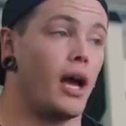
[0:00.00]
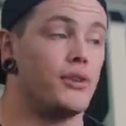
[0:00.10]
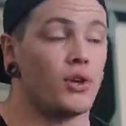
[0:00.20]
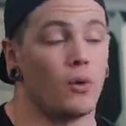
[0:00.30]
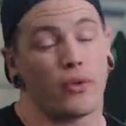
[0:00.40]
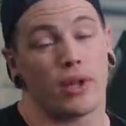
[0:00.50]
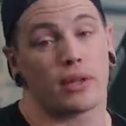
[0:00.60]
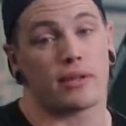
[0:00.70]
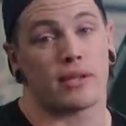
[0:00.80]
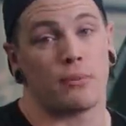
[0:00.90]
I don't
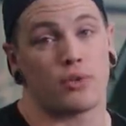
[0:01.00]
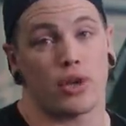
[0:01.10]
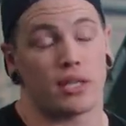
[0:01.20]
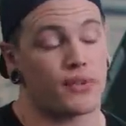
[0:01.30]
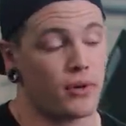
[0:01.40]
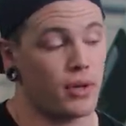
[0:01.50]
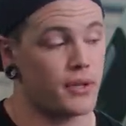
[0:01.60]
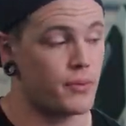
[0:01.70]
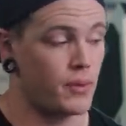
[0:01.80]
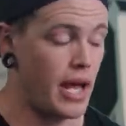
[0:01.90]
think the same
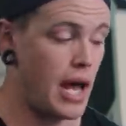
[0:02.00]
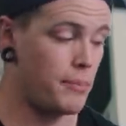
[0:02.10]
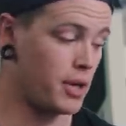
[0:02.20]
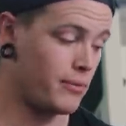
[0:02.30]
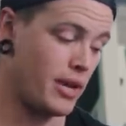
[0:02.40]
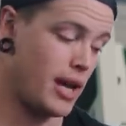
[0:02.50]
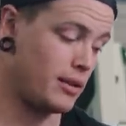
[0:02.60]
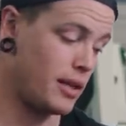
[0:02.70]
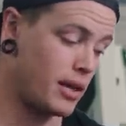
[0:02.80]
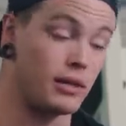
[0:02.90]
transference would happen if you
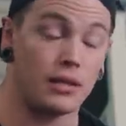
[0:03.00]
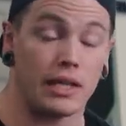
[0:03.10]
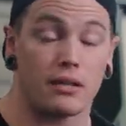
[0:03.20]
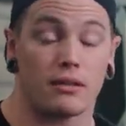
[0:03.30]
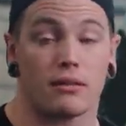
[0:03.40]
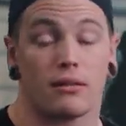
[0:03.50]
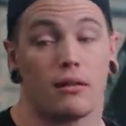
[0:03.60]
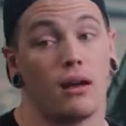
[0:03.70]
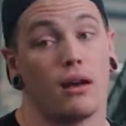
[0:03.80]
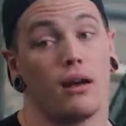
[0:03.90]
had like an elite
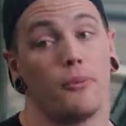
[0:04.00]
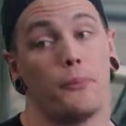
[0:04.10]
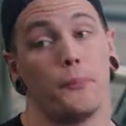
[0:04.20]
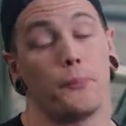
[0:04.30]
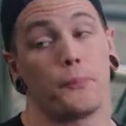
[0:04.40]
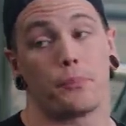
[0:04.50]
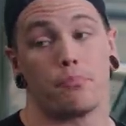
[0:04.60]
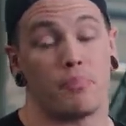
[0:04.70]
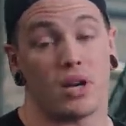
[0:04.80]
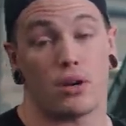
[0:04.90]

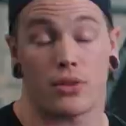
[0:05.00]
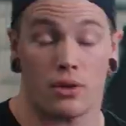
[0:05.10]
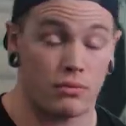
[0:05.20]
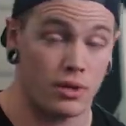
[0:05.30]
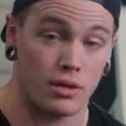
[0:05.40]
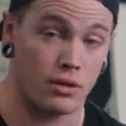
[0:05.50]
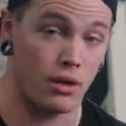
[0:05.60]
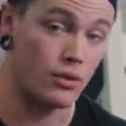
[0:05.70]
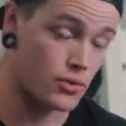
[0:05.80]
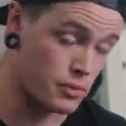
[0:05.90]
marathon
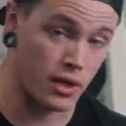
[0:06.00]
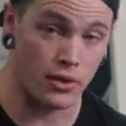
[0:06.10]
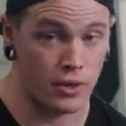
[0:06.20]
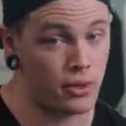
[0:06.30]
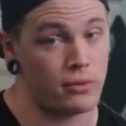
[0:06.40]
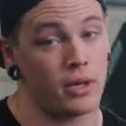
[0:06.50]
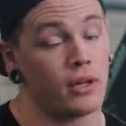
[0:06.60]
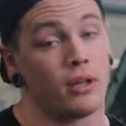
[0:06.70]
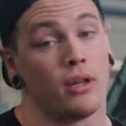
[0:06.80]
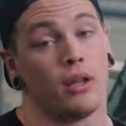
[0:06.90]
runner, ultra marathon
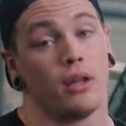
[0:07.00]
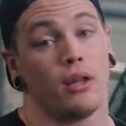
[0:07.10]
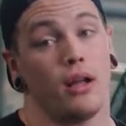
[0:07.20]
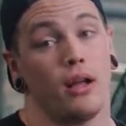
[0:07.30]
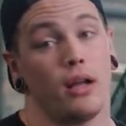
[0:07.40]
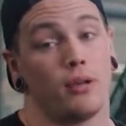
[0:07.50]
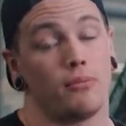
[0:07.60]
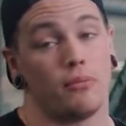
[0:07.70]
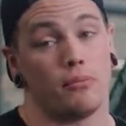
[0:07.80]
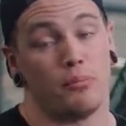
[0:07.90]
runner.
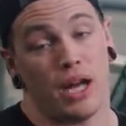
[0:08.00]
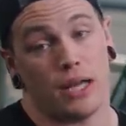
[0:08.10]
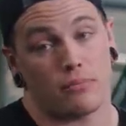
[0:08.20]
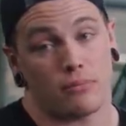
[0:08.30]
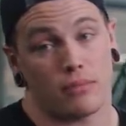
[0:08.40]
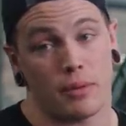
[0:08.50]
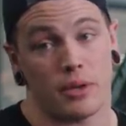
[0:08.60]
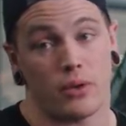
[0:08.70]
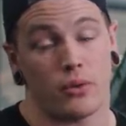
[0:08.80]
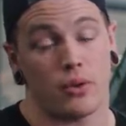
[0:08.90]
But I
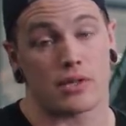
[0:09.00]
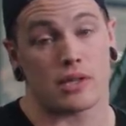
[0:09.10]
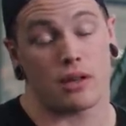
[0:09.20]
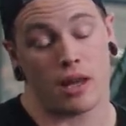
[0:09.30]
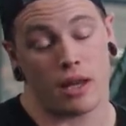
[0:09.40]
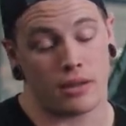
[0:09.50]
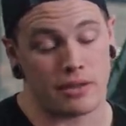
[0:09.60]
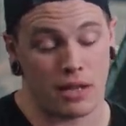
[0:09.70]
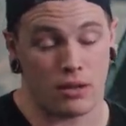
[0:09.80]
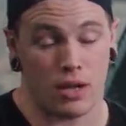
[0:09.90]
mean, who knows? Again, the
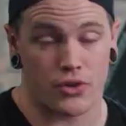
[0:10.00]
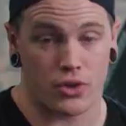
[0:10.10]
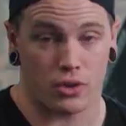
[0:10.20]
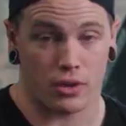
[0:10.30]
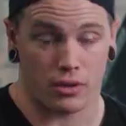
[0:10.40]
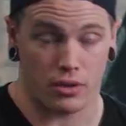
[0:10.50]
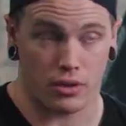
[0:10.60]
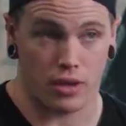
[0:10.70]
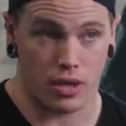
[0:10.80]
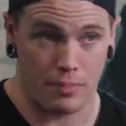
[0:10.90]
psychological
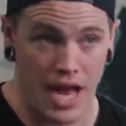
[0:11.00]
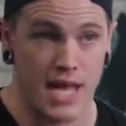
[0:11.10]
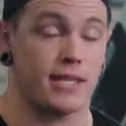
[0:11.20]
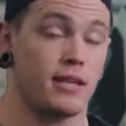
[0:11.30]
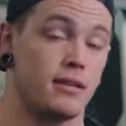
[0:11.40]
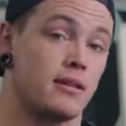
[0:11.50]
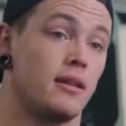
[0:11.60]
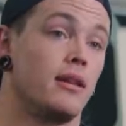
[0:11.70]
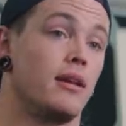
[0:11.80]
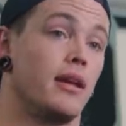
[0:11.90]
capacities
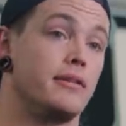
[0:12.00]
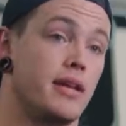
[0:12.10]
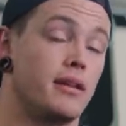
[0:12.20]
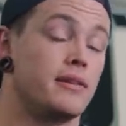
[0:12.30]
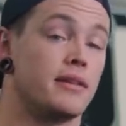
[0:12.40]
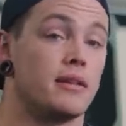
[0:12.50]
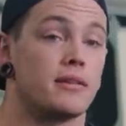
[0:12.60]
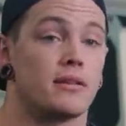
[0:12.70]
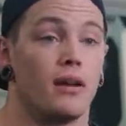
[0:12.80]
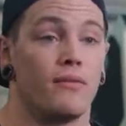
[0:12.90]
and
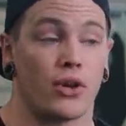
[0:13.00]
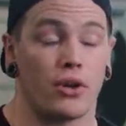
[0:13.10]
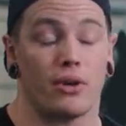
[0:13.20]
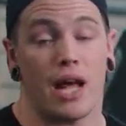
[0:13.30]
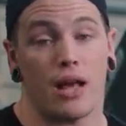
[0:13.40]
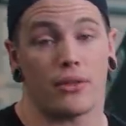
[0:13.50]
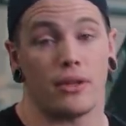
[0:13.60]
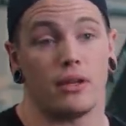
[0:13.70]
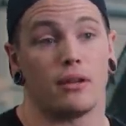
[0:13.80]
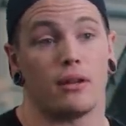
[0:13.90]
tendencies of a good
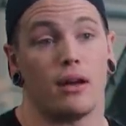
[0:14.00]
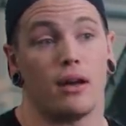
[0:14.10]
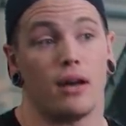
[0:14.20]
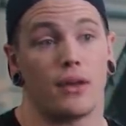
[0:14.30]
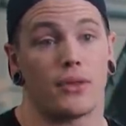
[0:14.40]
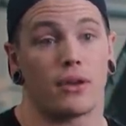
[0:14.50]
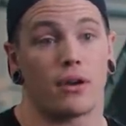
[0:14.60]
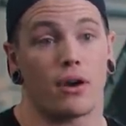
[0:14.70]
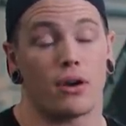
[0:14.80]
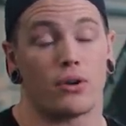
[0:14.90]
athlete, I
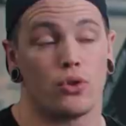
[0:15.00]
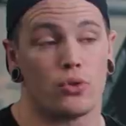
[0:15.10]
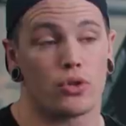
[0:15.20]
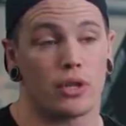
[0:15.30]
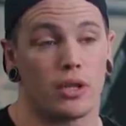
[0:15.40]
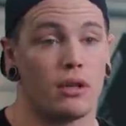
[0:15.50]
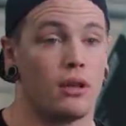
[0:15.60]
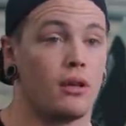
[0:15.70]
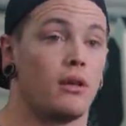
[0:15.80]
think, are usually